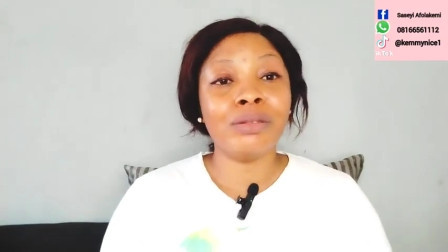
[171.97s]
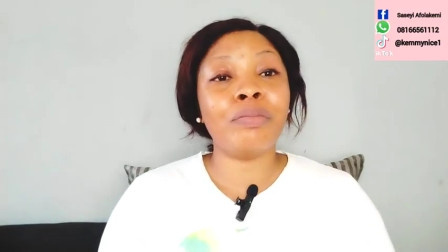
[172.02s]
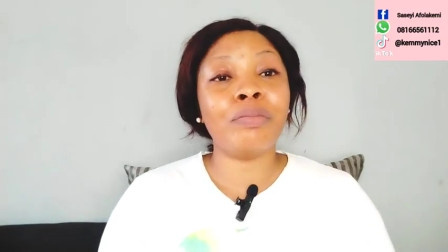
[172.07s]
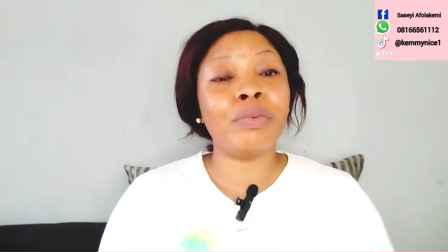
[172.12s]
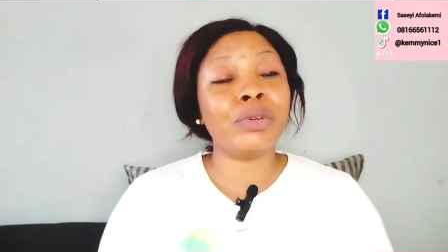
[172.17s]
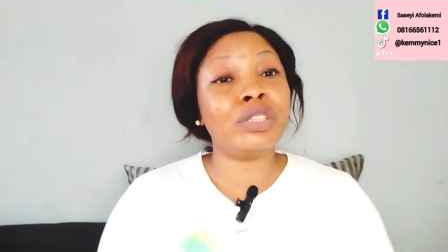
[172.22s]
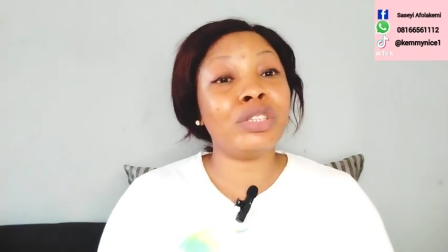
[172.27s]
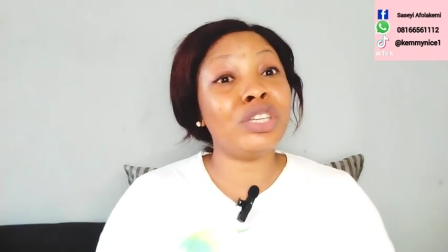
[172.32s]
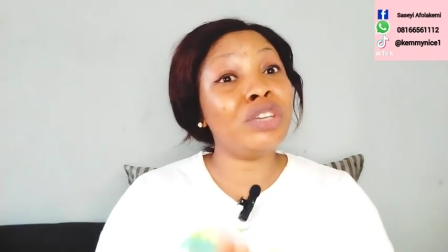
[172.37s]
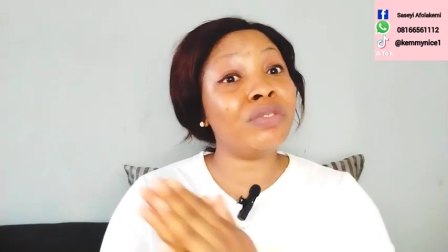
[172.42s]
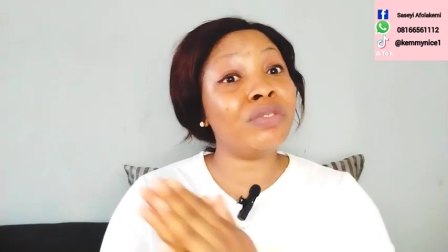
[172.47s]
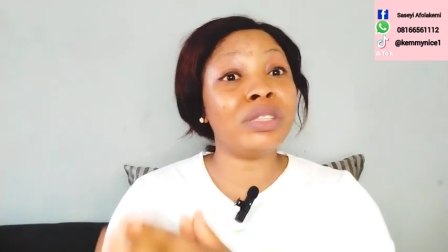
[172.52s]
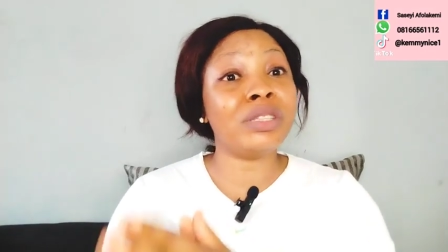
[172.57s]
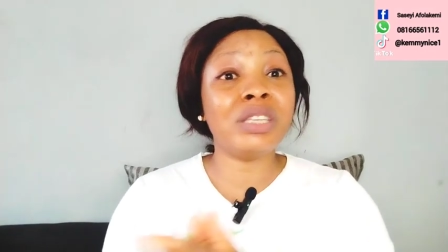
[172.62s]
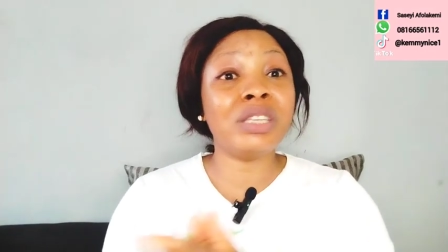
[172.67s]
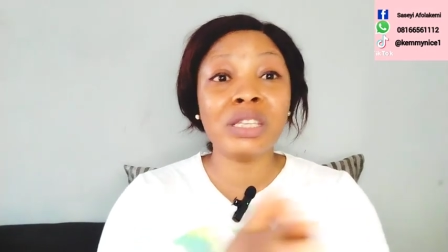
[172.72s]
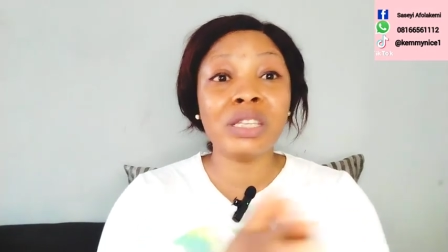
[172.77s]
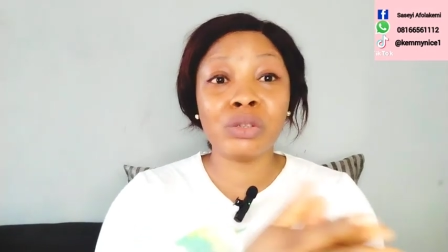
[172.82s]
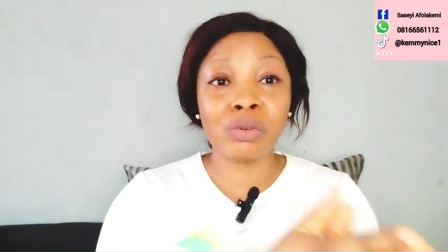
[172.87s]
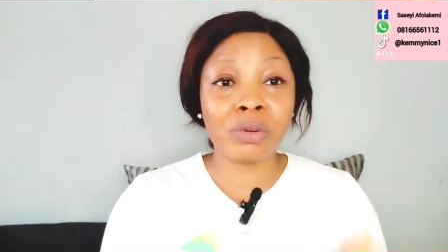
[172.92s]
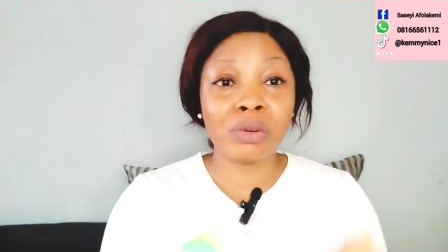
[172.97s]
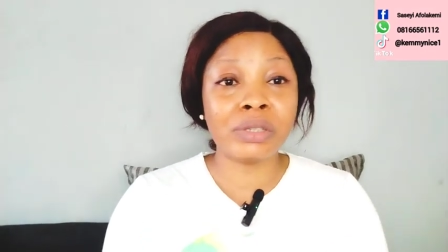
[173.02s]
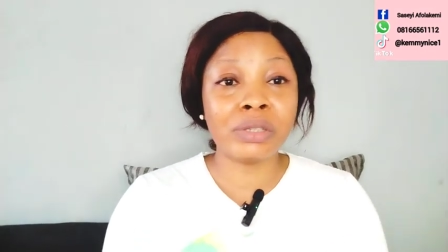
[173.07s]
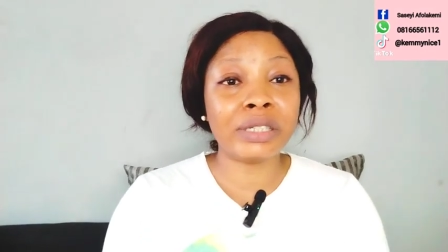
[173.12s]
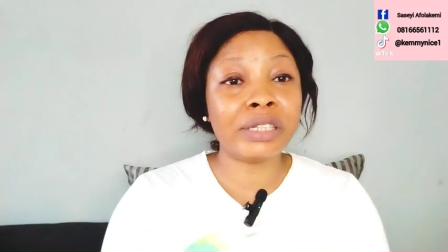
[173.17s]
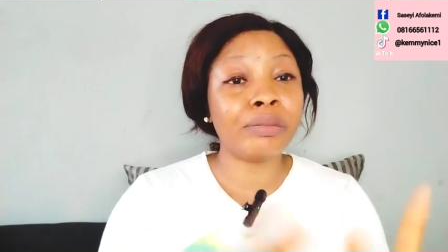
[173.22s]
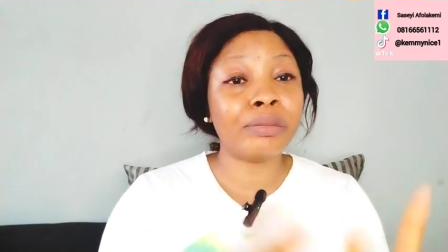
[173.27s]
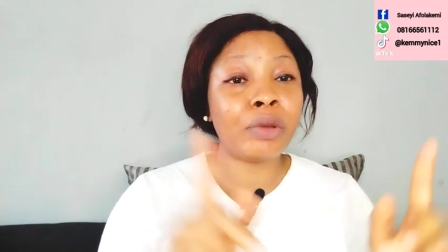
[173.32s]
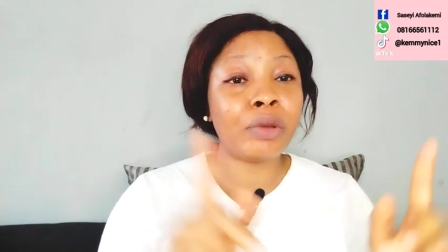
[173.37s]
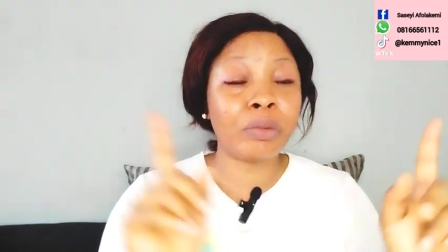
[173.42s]
So, but if you still need to
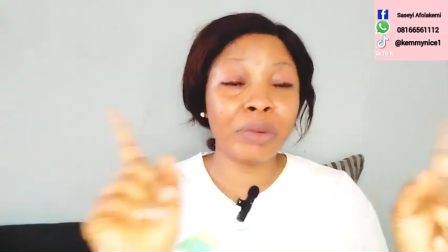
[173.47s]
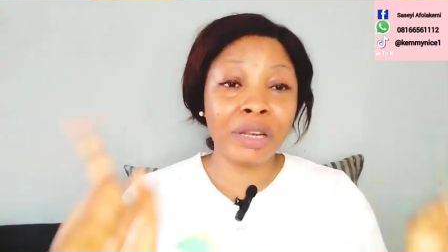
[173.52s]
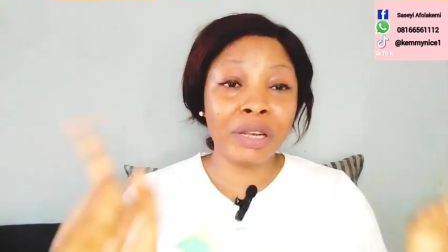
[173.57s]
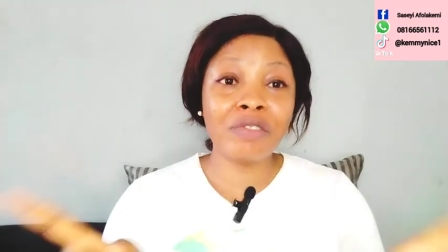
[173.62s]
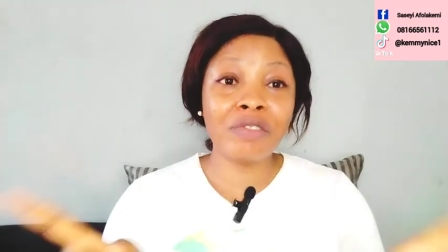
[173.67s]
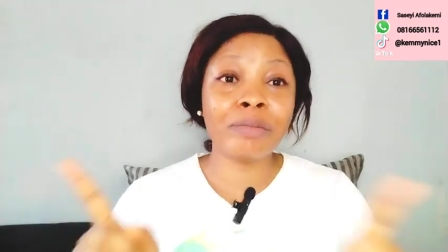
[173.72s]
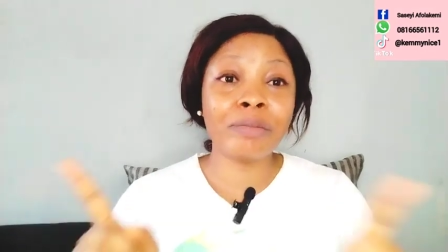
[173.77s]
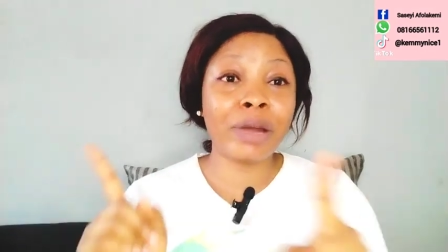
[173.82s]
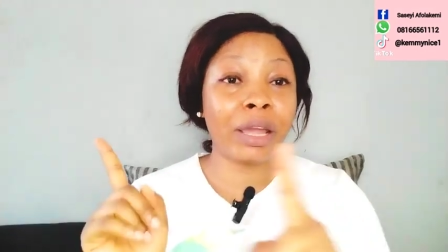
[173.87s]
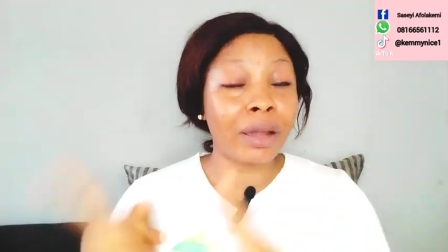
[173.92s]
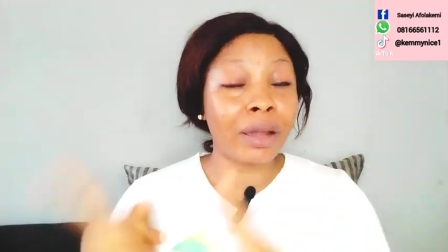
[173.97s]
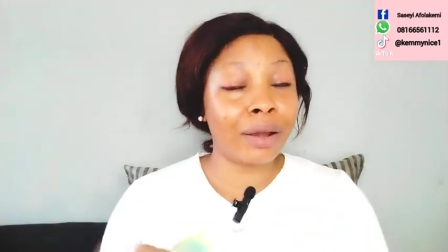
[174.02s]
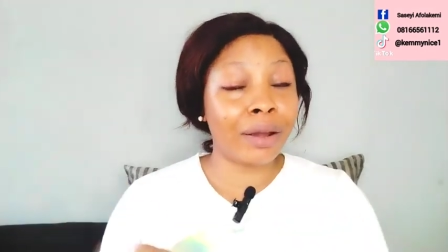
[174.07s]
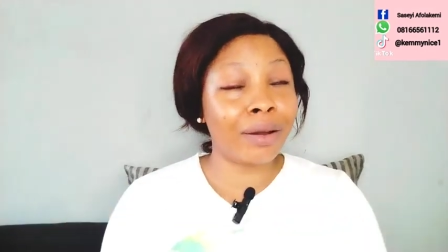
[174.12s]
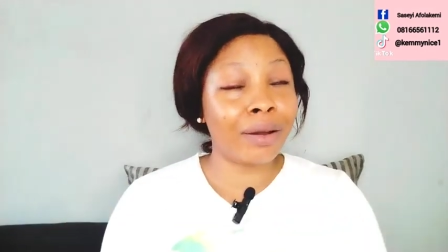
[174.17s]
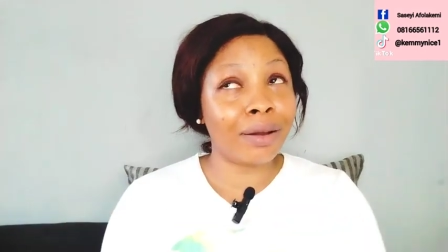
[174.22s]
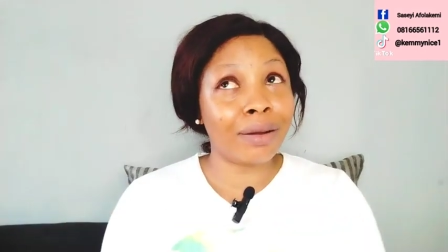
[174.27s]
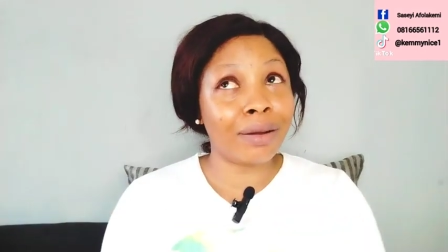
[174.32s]
contact me, I'll be leaving my